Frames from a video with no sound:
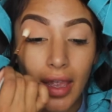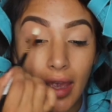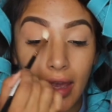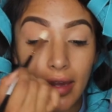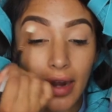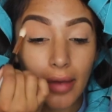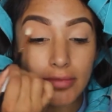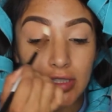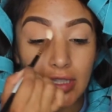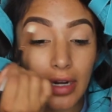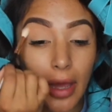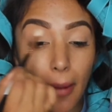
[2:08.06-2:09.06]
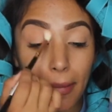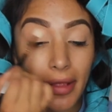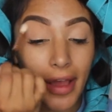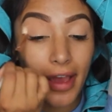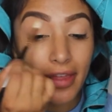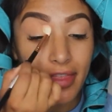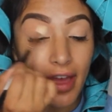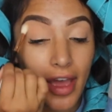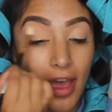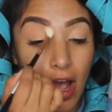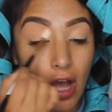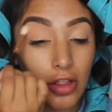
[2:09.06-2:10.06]
And I'm just gonna apply
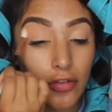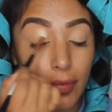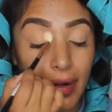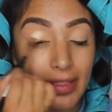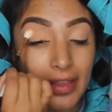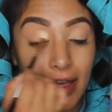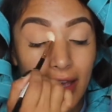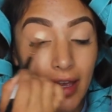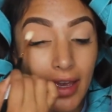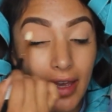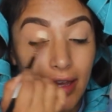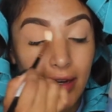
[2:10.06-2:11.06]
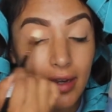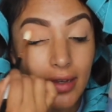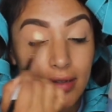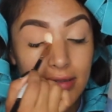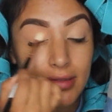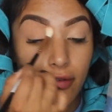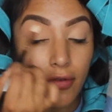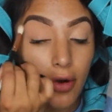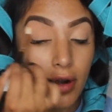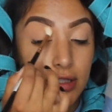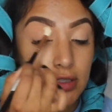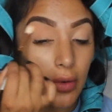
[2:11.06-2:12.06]
that all over my lid. Of
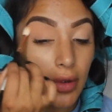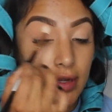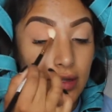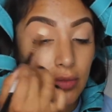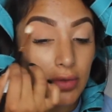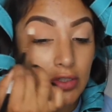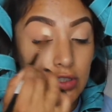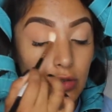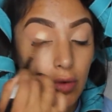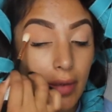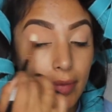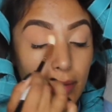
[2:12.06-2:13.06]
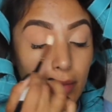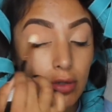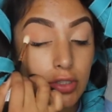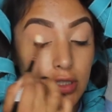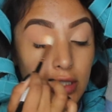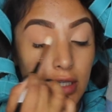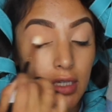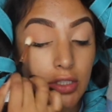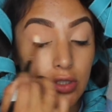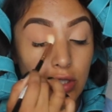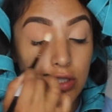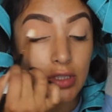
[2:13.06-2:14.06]
course, going in windshield wiping
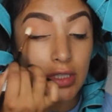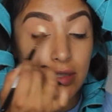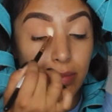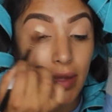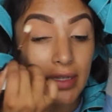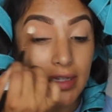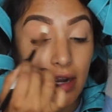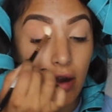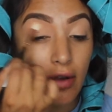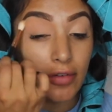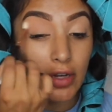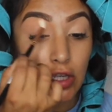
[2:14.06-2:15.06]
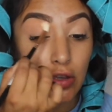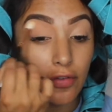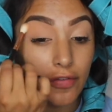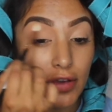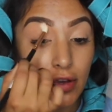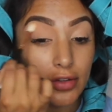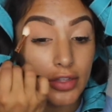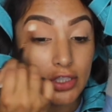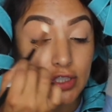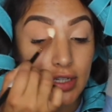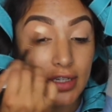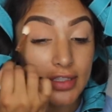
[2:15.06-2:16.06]
motions or just blend it however you feel. This
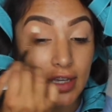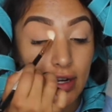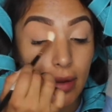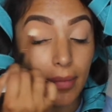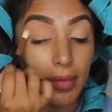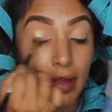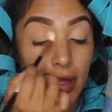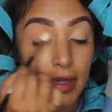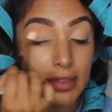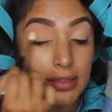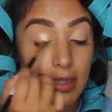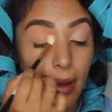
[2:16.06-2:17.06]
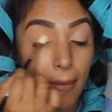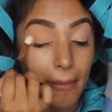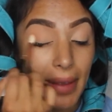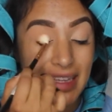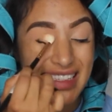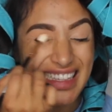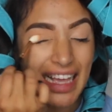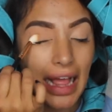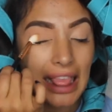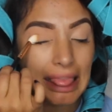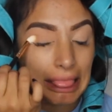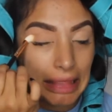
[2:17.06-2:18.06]
shit is gonna blend
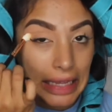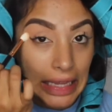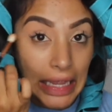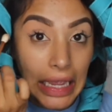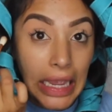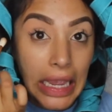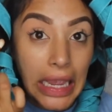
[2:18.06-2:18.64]
amazingly.